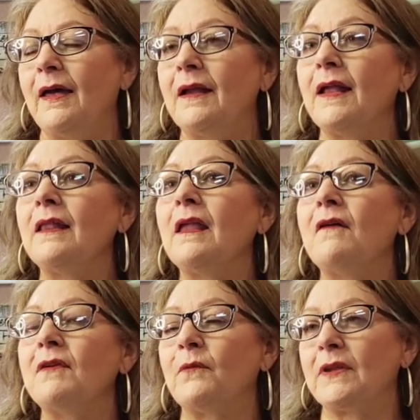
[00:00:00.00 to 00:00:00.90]
And I
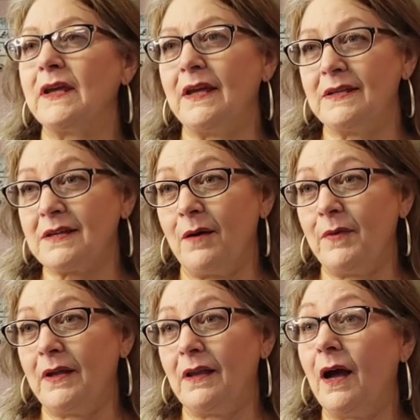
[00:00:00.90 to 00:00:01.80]
love it when kids come
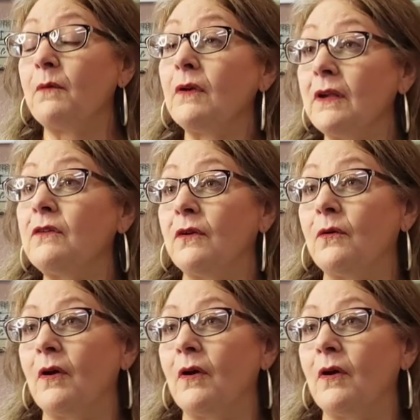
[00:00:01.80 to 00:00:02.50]
in. I really do.